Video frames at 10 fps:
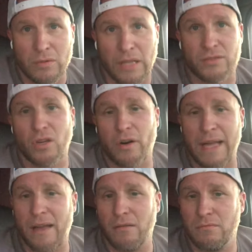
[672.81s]
They start
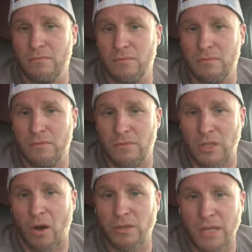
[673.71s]
out
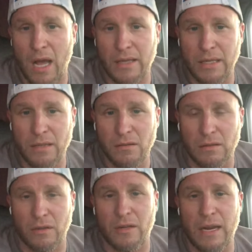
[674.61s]
yard jockey,
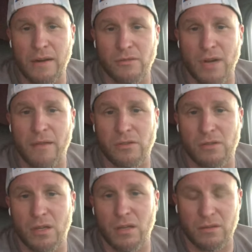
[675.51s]
learning how to drive a
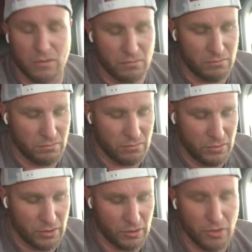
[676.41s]
truck, or
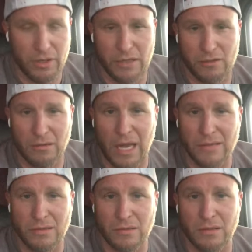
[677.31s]
you go get your
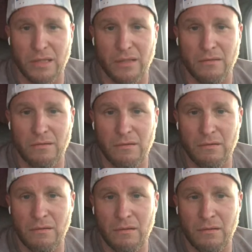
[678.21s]
license, and then
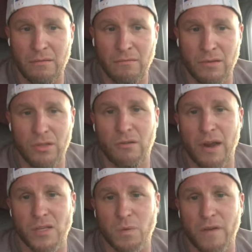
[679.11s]
when you
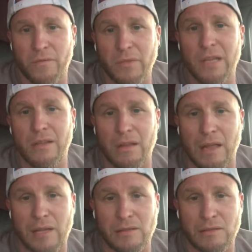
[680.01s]
graduate from getting your
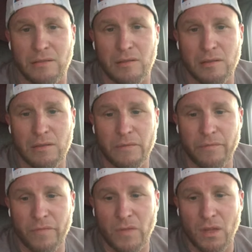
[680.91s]
license,
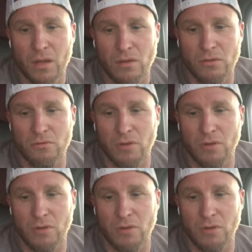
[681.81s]
you